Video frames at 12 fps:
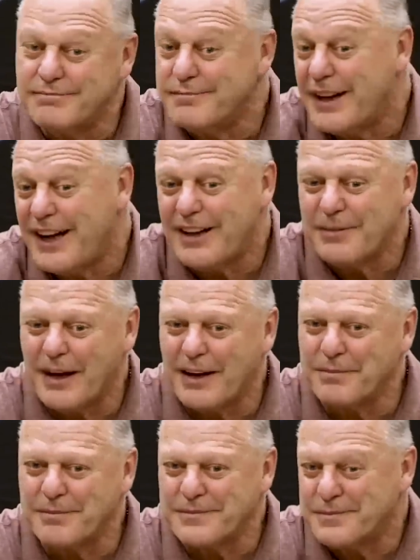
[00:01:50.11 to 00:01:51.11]
Well,
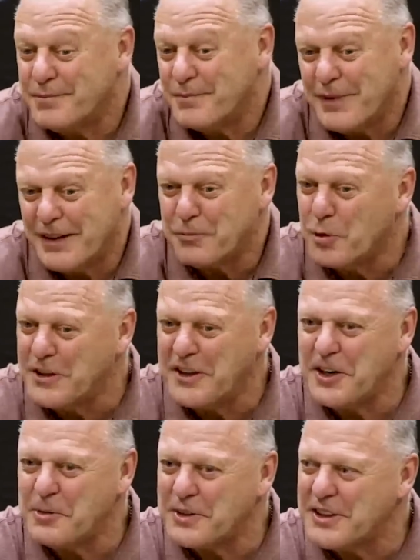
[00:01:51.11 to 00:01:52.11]
I'm I'm one
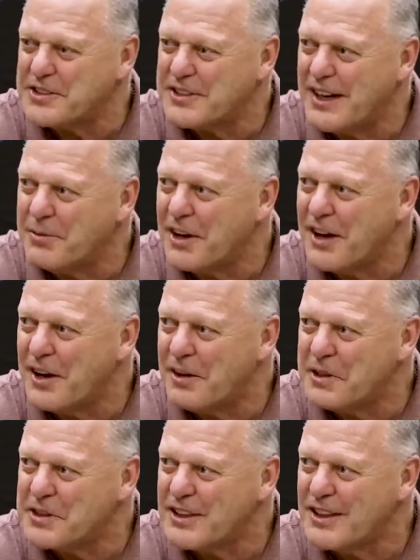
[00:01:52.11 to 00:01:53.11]
year with this team now,
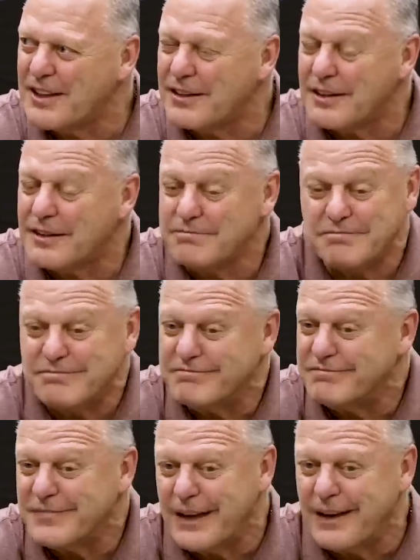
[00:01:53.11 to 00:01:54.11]
obviously, and
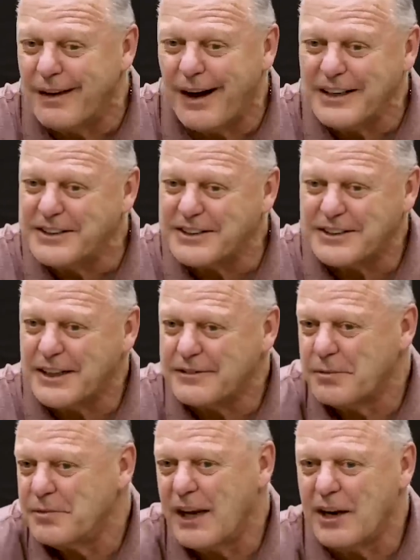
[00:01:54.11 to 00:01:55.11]
I just think
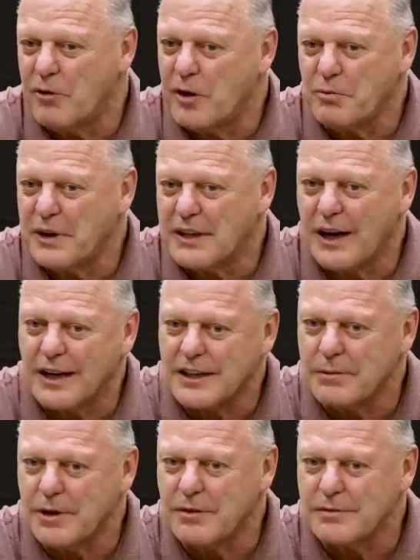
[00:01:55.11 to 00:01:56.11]
from day one we talked
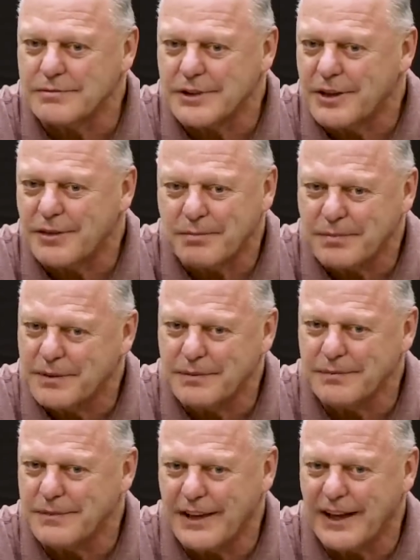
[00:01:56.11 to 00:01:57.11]
about you know
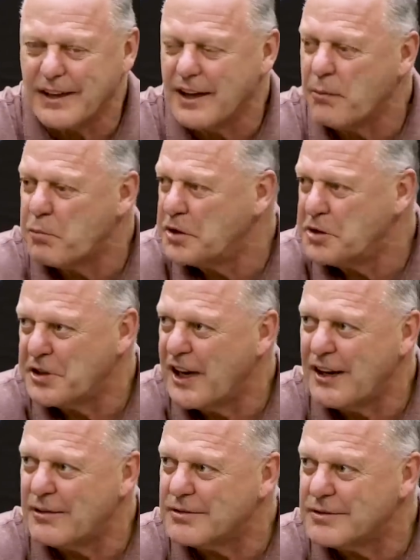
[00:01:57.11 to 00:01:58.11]
getting up when you're
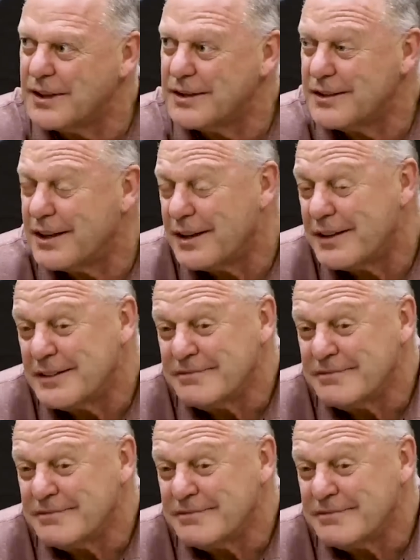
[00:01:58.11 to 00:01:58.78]
down, and uh,